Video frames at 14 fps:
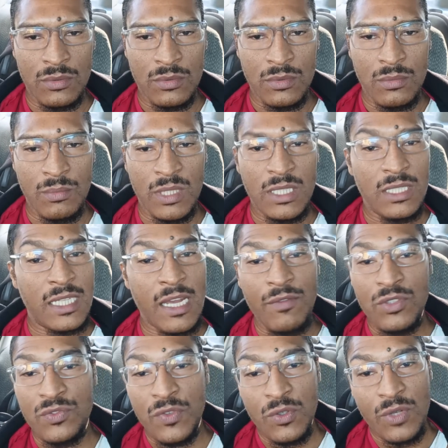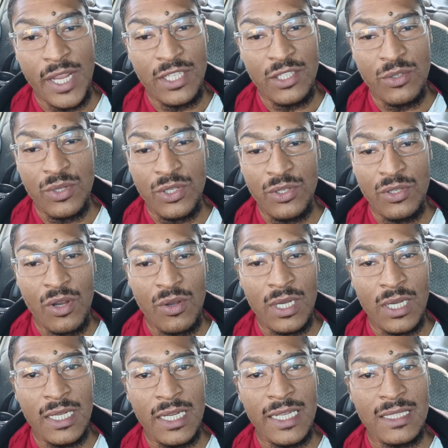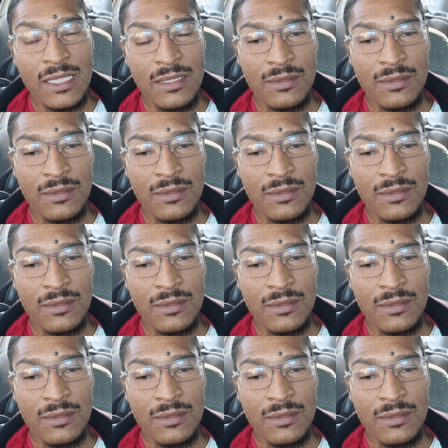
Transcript: But the devil's food ain't doing you no good, is it?